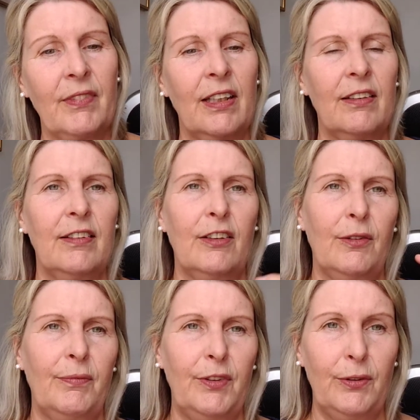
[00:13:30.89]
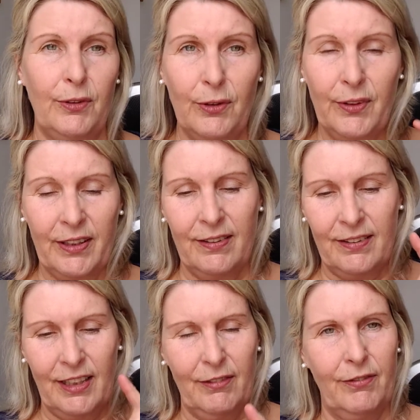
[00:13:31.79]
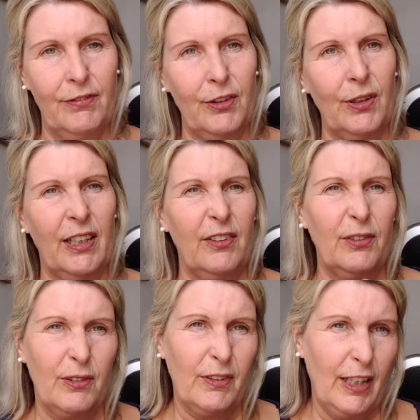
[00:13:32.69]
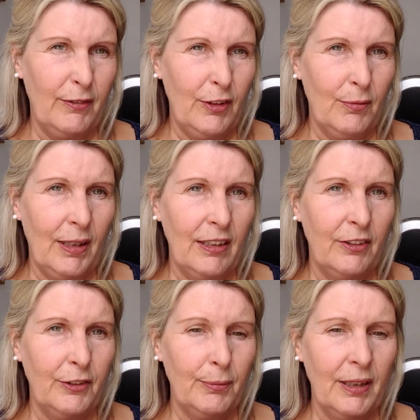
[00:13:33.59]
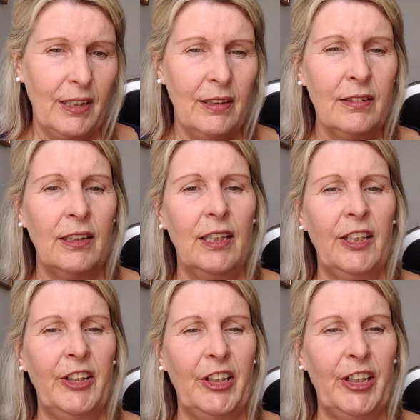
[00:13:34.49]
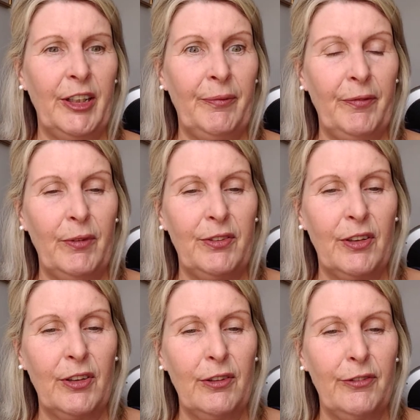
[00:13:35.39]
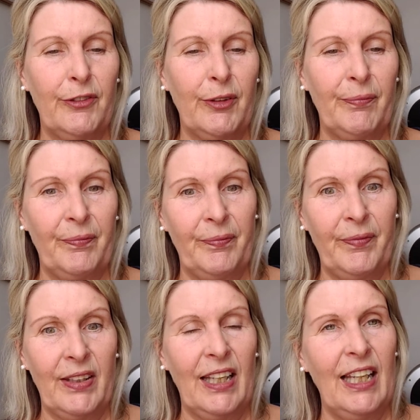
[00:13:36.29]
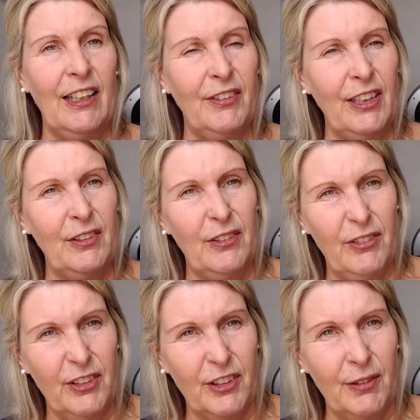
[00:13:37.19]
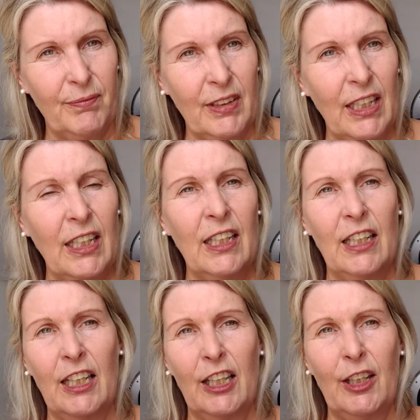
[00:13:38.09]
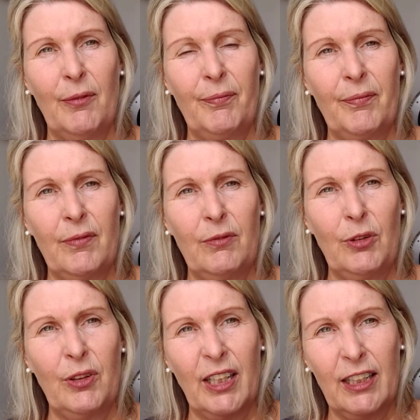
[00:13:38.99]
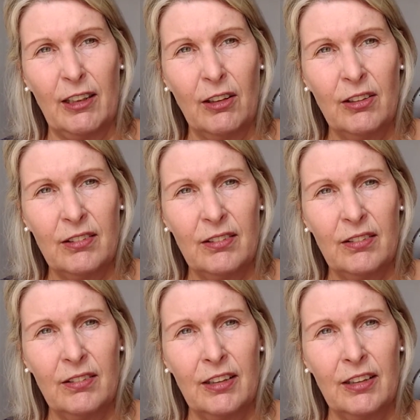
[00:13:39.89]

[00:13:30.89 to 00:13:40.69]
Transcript: So you know this if you get a sort of heavy smell on your pad, which can go from heavy to fishy. You can get clots.